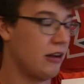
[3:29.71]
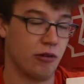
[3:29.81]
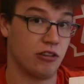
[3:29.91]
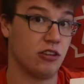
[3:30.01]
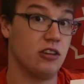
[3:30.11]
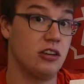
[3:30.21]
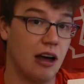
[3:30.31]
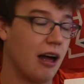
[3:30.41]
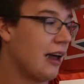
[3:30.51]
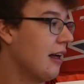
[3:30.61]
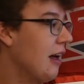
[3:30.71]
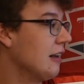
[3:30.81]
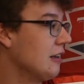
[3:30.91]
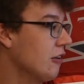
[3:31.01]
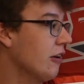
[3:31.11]
It was not
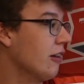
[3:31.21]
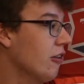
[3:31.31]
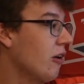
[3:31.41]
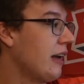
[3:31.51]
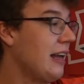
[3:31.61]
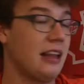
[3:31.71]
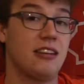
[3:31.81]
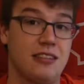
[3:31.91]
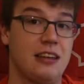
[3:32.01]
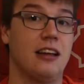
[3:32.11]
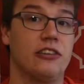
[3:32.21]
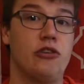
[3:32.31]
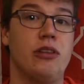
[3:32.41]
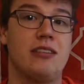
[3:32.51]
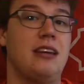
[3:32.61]
a good look, and they still,
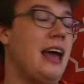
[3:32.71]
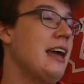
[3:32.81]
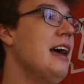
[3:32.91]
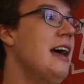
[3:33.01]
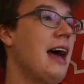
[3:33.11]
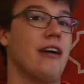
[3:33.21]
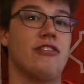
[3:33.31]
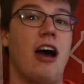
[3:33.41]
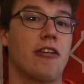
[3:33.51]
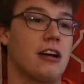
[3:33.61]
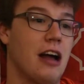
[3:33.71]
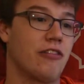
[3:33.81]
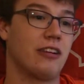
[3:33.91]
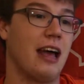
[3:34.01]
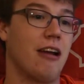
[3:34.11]
to this day, have not
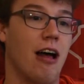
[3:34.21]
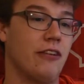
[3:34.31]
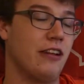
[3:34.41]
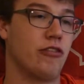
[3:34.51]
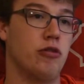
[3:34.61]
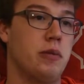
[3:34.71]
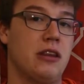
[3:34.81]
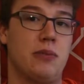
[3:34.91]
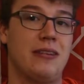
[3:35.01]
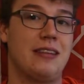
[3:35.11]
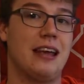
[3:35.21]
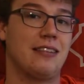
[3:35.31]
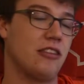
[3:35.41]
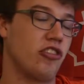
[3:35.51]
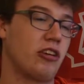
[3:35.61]
recovered that offense. Rubens
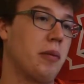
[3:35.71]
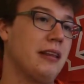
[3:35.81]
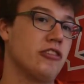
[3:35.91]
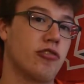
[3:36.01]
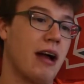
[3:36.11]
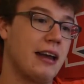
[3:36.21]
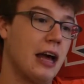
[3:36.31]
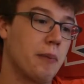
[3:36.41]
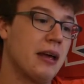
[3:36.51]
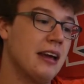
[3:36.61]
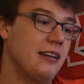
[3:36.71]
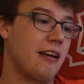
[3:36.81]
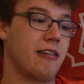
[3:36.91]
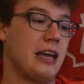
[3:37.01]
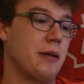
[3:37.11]
Pasillas has just completely dried up.
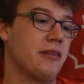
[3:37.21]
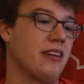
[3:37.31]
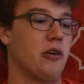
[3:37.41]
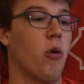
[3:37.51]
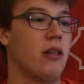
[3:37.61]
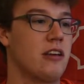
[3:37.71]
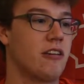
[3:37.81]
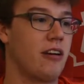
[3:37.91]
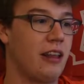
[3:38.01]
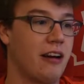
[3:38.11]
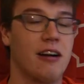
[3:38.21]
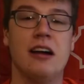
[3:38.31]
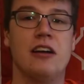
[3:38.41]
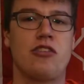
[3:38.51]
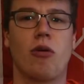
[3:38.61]
Taron Campbell's had a goal here or
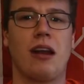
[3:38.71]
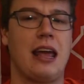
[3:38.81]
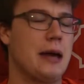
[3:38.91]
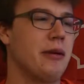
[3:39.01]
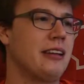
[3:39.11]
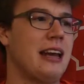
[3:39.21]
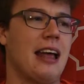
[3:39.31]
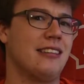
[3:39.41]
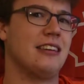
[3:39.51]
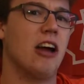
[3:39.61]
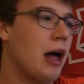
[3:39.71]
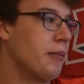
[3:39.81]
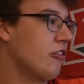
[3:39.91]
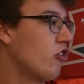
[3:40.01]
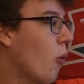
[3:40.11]
there. Jordan Hamilton has not
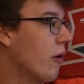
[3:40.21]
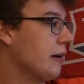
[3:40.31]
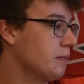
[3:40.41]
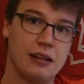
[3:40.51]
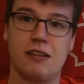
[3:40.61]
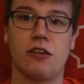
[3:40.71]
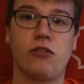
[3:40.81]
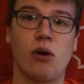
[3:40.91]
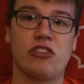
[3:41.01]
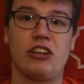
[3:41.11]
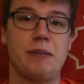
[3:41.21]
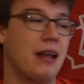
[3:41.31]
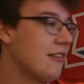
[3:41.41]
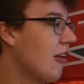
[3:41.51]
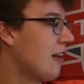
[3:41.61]
been scoring. This is a Forge team
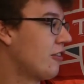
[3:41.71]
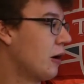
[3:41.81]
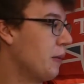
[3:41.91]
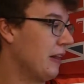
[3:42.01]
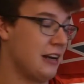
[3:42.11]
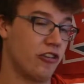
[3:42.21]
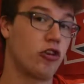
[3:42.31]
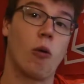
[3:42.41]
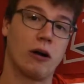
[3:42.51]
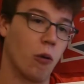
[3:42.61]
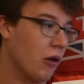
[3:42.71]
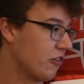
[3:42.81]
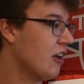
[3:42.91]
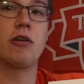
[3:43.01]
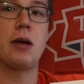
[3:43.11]
that has lost their ability to score
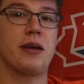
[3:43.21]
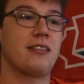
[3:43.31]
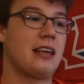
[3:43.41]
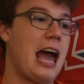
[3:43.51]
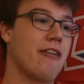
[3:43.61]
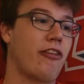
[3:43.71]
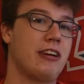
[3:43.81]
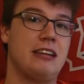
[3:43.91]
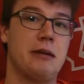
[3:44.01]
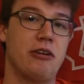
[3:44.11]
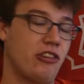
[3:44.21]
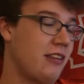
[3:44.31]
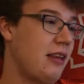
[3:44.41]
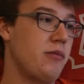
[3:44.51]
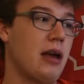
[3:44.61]
goals. Going up against the Cavalry team, which in
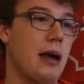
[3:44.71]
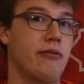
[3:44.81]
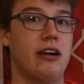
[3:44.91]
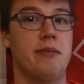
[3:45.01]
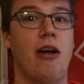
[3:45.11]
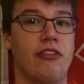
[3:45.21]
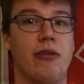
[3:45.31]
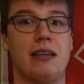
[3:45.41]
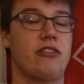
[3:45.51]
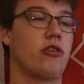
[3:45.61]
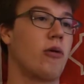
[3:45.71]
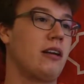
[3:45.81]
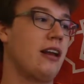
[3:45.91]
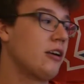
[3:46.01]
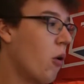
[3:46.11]
the same time frame also hasn't scored a
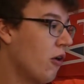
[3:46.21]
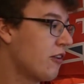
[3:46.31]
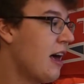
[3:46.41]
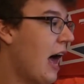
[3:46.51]
ton of goals.